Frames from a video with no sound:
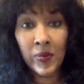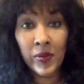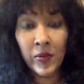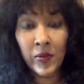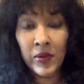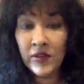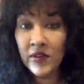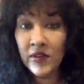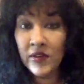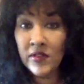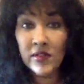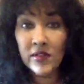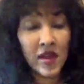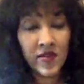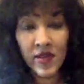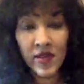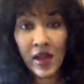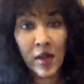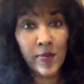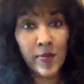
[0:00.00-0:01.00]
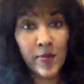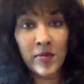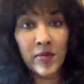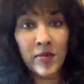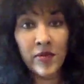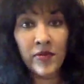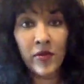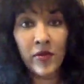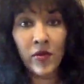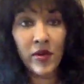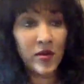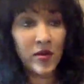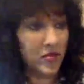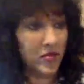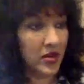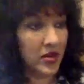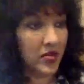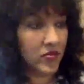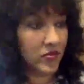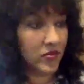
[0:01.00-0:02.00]
which has never happened before
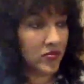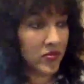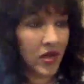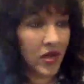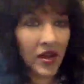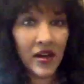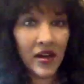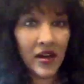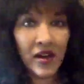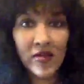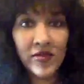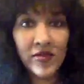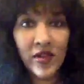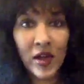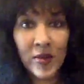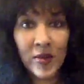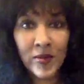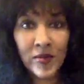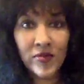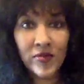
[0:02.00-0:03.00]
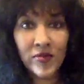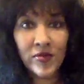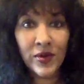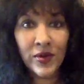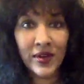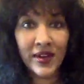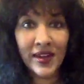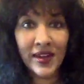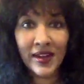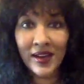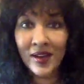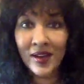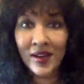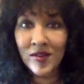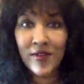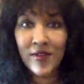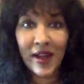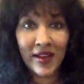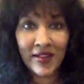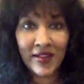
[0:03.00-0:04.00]
in my lifetime of working in
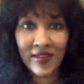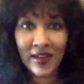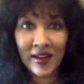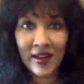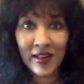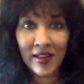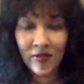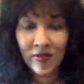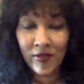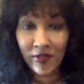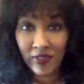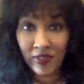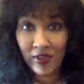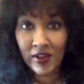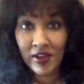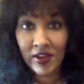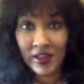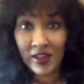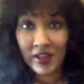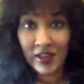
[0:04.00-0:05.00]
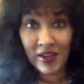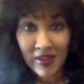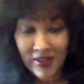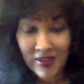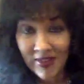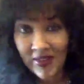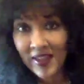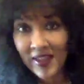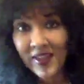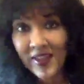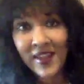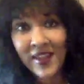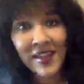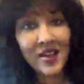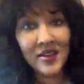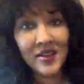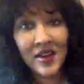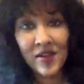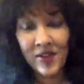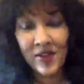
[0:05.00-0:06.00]
vaccines for 30 years.
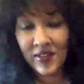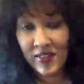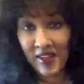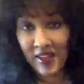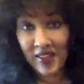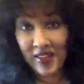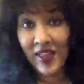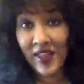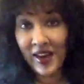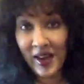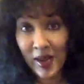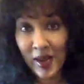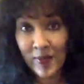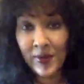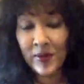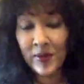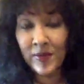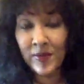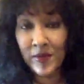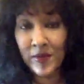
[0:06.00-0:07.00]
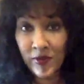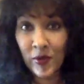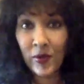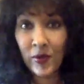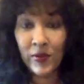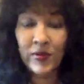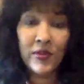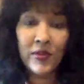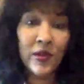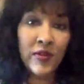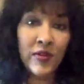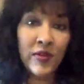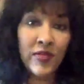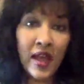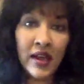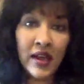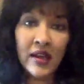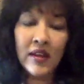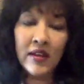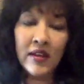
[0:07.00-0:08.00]
Never seen that happen before. So
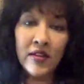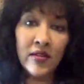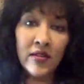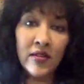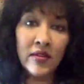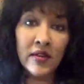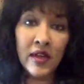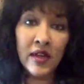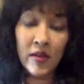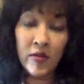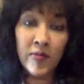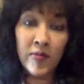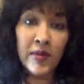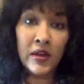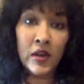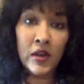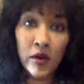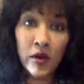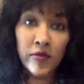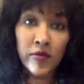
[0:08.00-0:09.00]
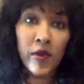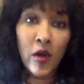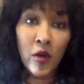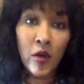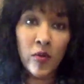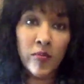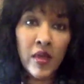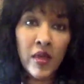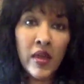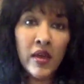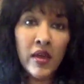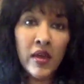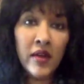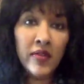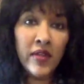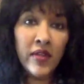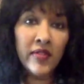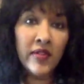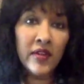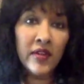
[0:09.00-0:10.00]
that gives me a lot of hope
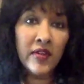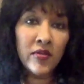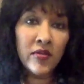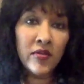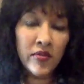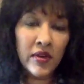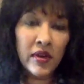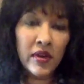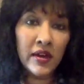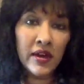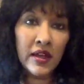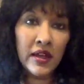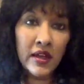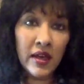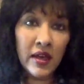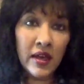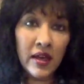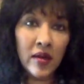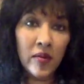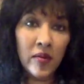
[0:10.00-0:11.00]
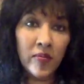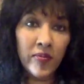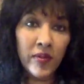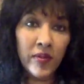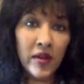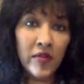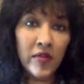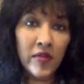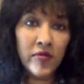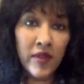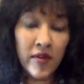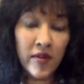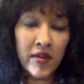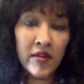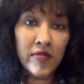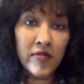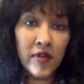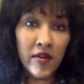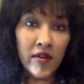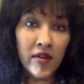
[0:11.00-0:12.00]
that there's really a
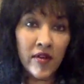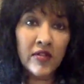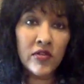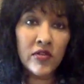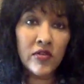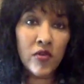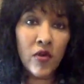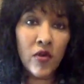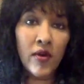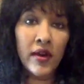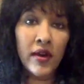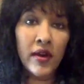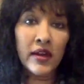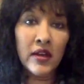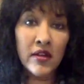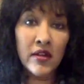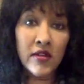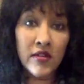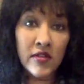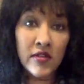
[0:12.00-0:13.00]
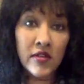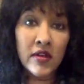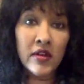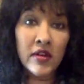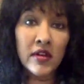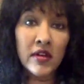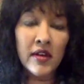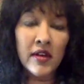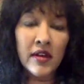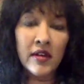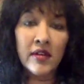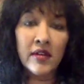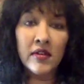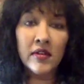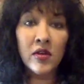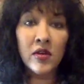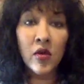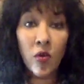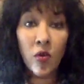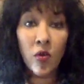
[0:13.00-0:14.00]
very, very strong and concerted and
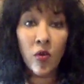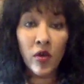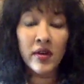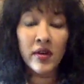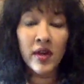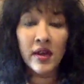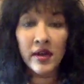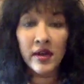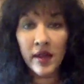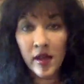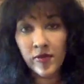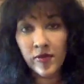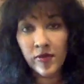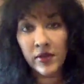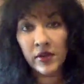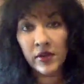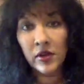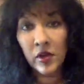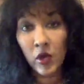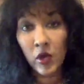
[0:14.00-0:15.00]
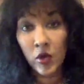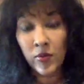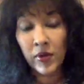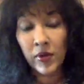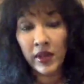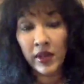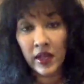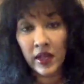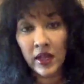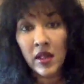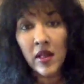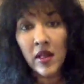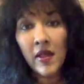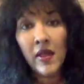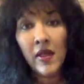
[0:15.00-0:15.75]
coordinated effort globally